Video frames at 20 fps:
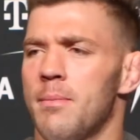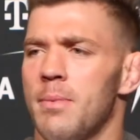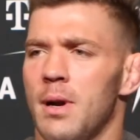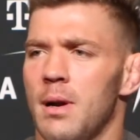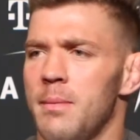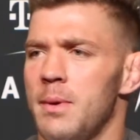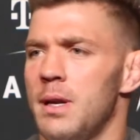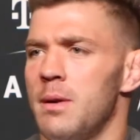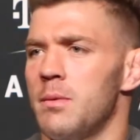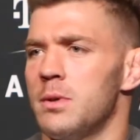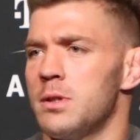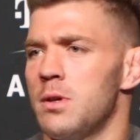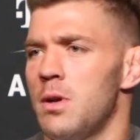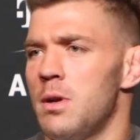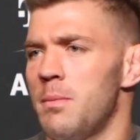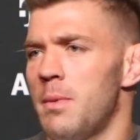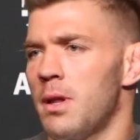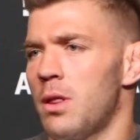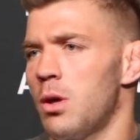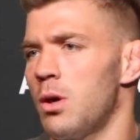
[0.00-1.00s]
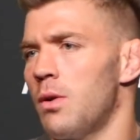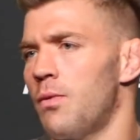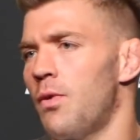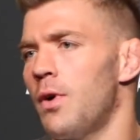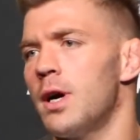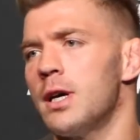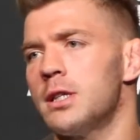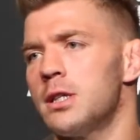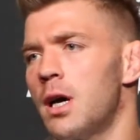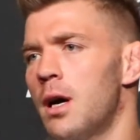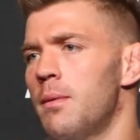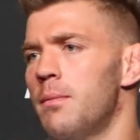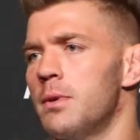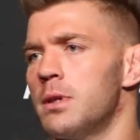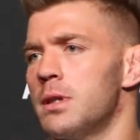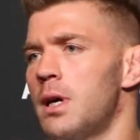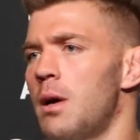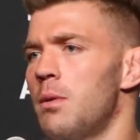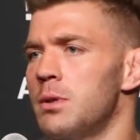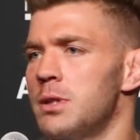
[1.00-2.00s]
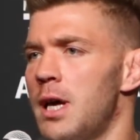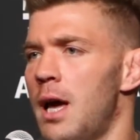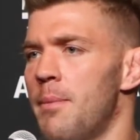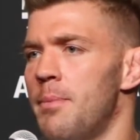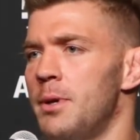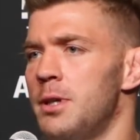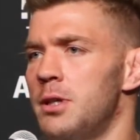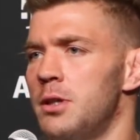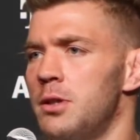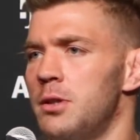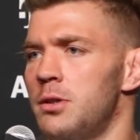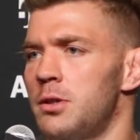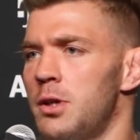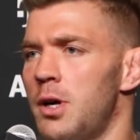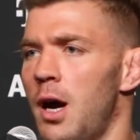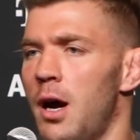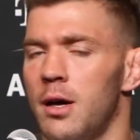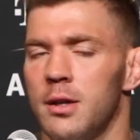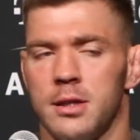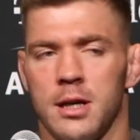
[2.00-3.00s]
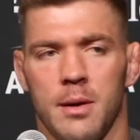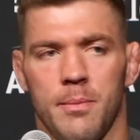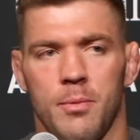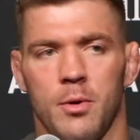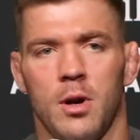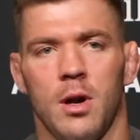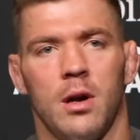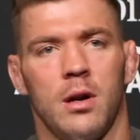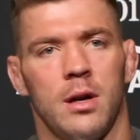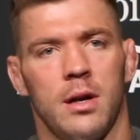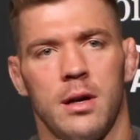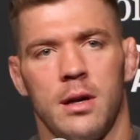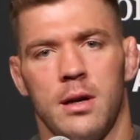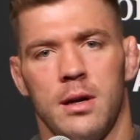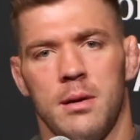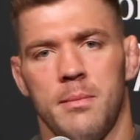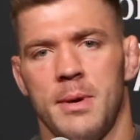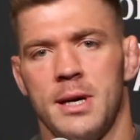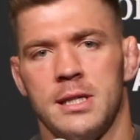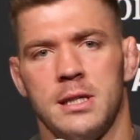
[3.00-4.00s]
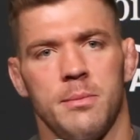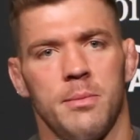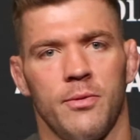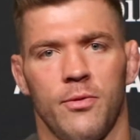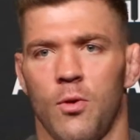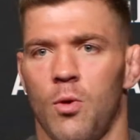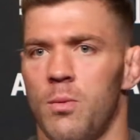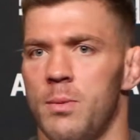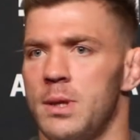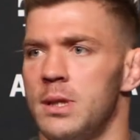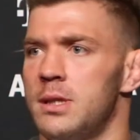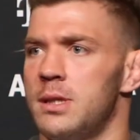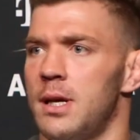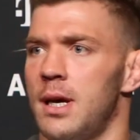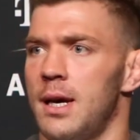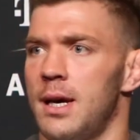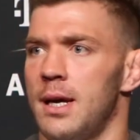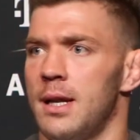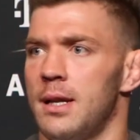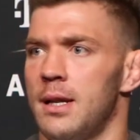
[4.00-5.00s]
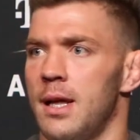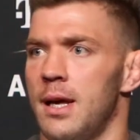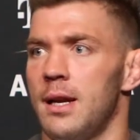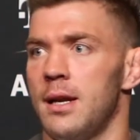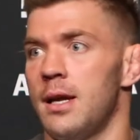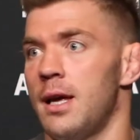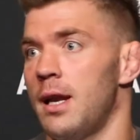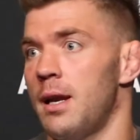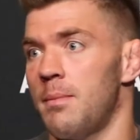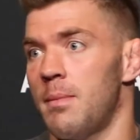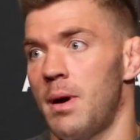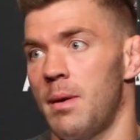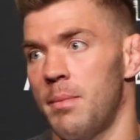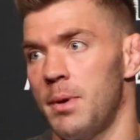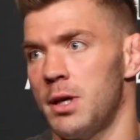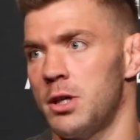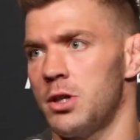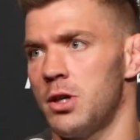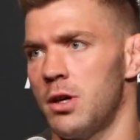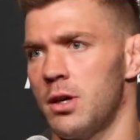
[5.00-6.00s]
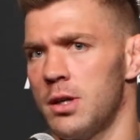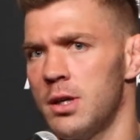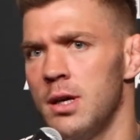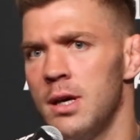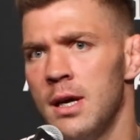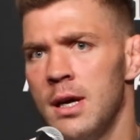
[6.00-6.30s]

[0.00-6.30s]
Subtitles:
But, I mean, it was only my third fight. So I was happy to go out there, put on an amazing performance, and then getting my big shot.